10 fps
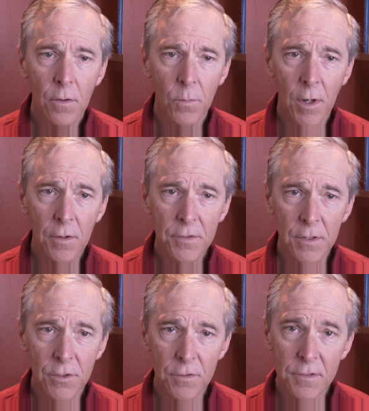We also
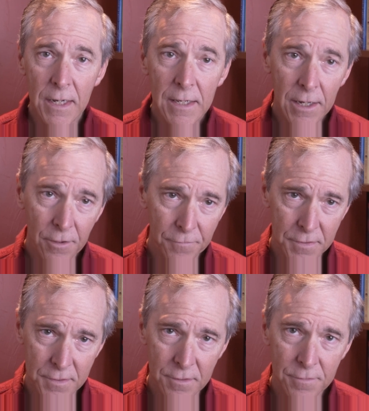can use telehealth
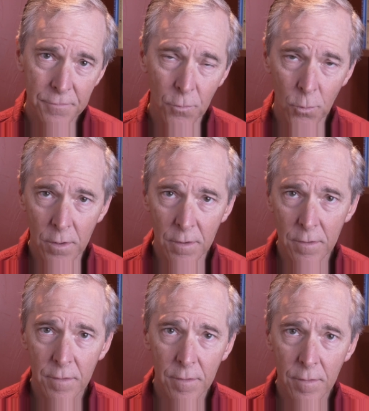visits for
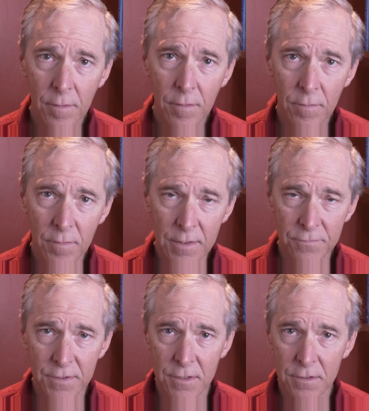these
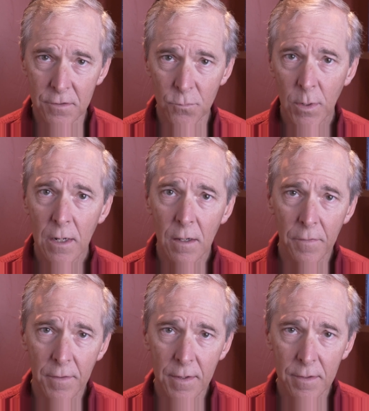visits as
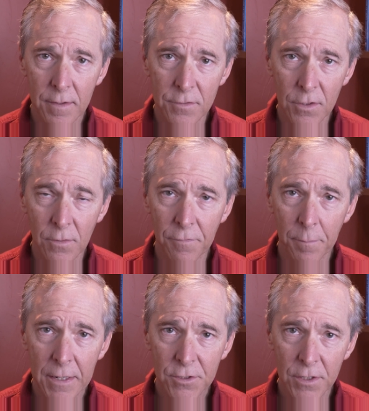well. And so if the
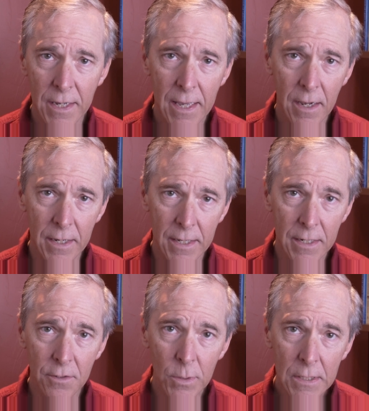patient cannot get
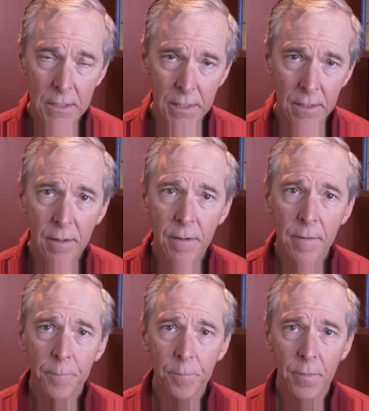in quickly,
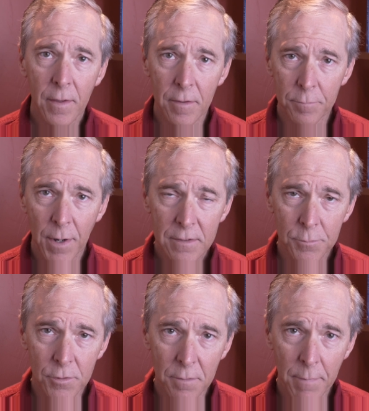it's
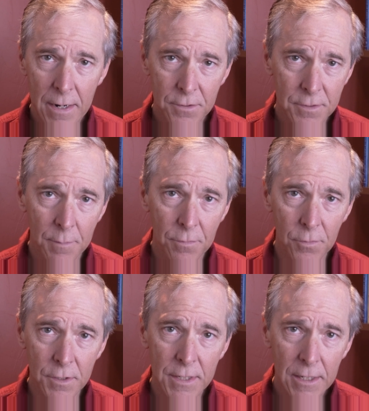possible to manage them
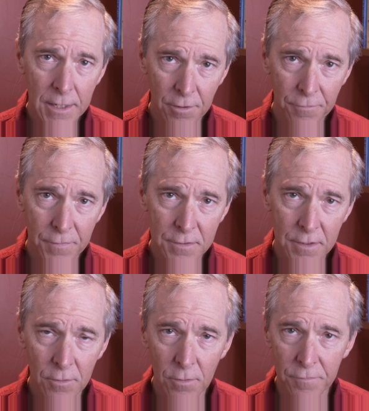through a telehealth
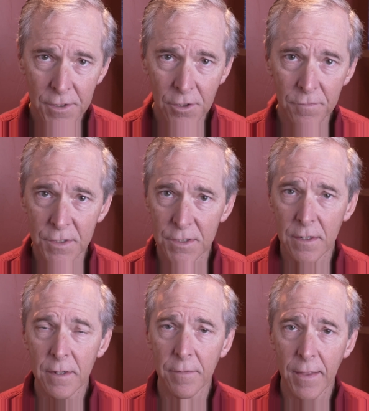visit or a video
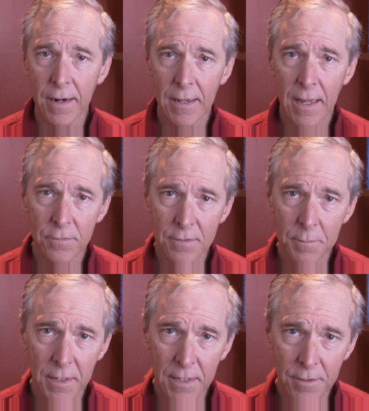visit, and that allows them
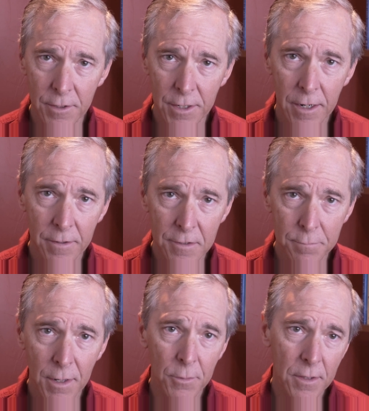to get their care needs
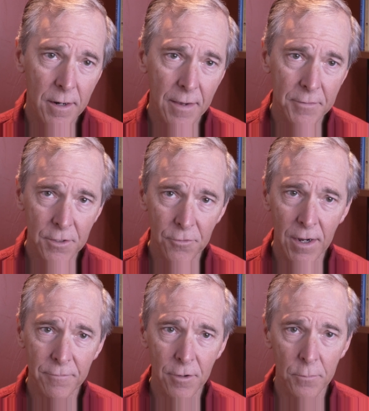met without having to
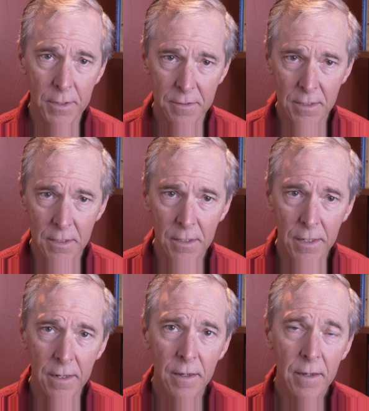drive all the way into
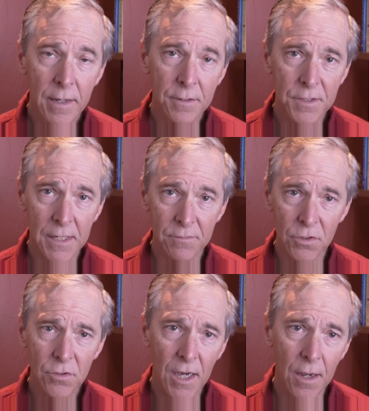clinic, and saves
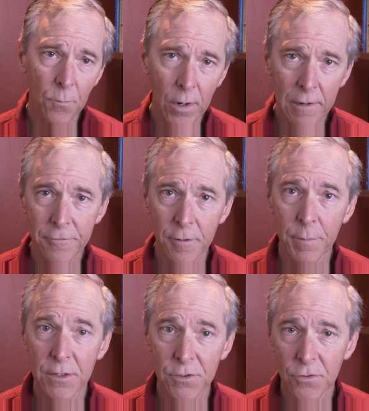you time waiting for a
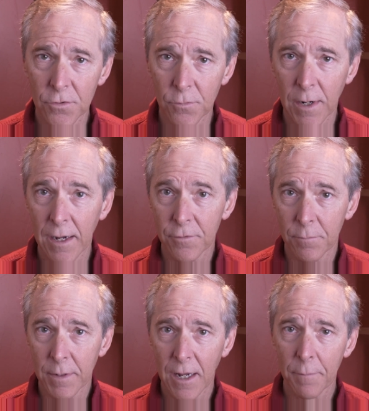patient to arrive who
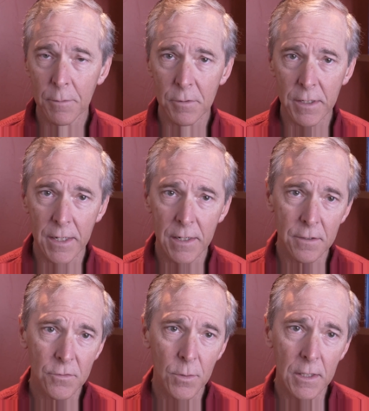may not be able to get in
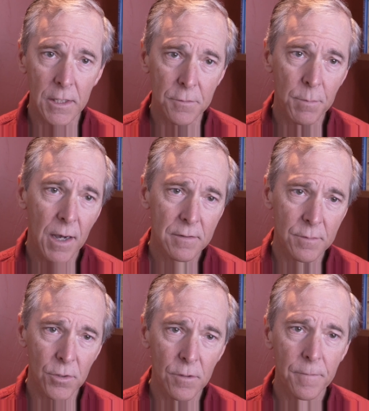as quickly as
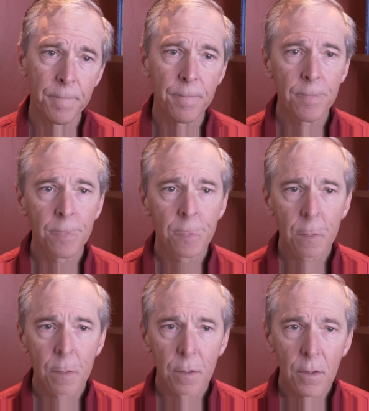possible.
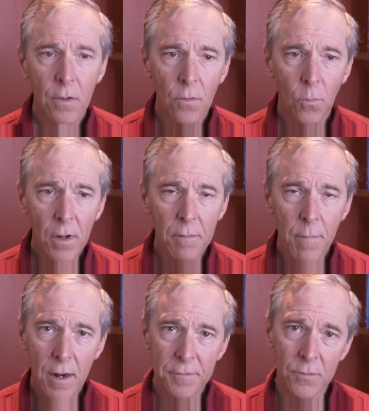One of the
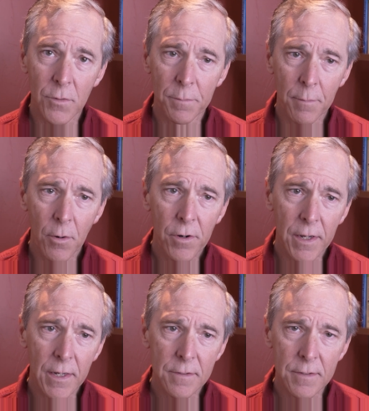models that we're
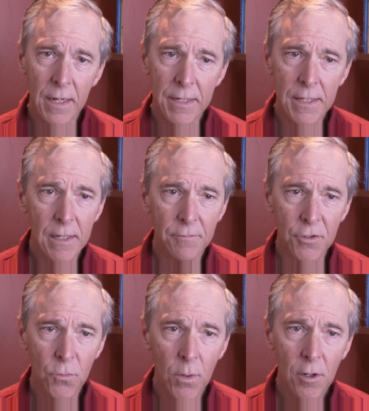promoting is an idea of a
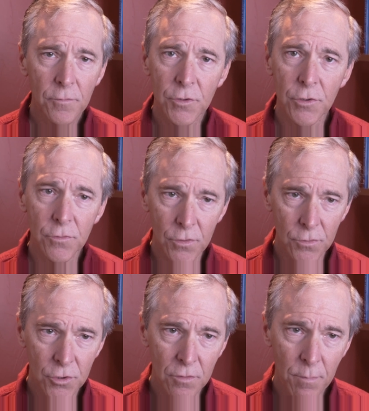
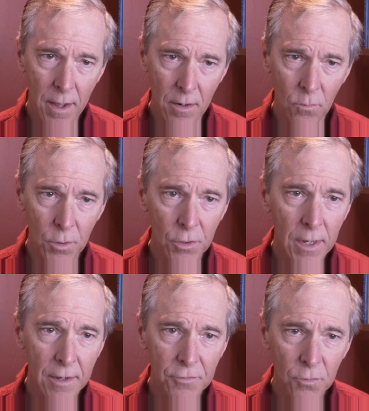12-2-2-2 model, where you
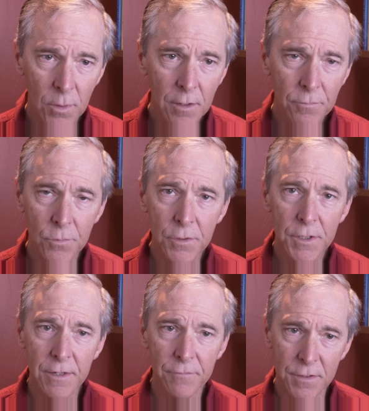have 12
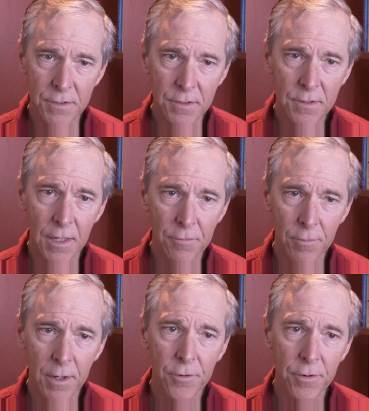routine visits set
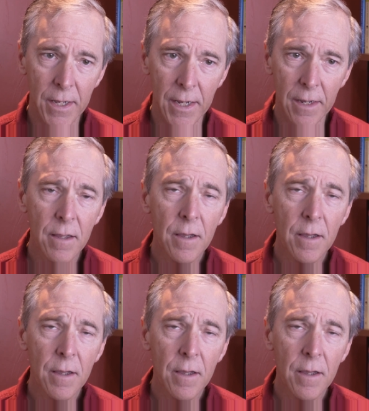throughout your day.